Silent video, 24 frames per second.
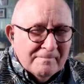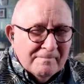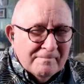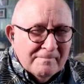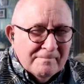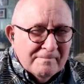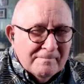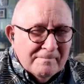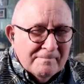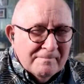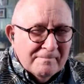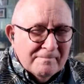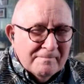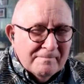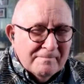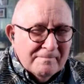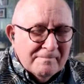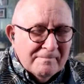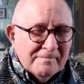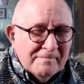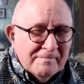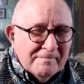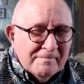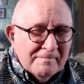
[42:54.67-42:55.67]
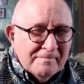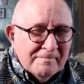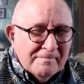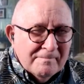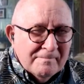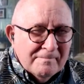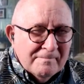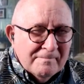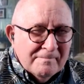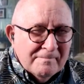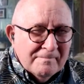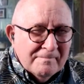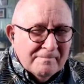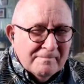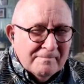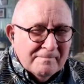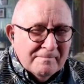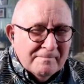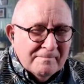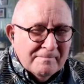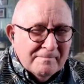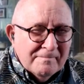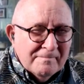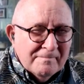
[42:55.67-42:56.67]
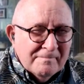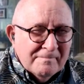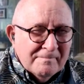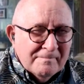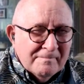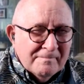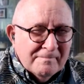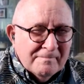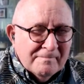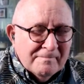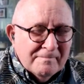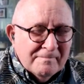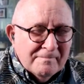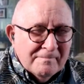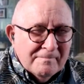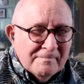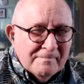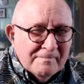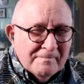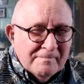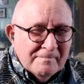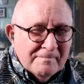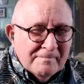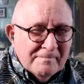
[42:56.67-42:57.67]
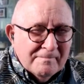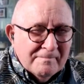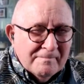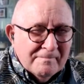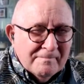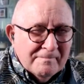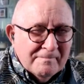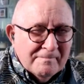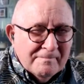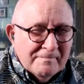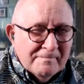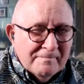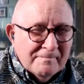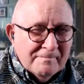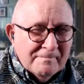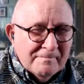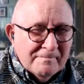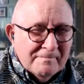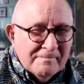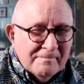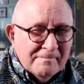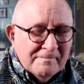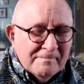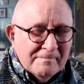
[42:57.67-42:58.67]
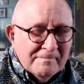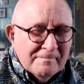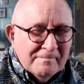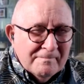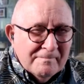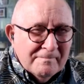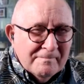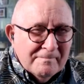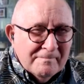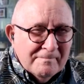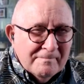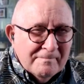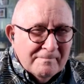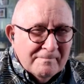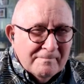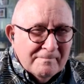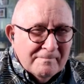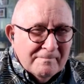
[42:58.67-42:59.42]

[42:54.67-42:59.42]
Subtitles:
This person isn't speaking.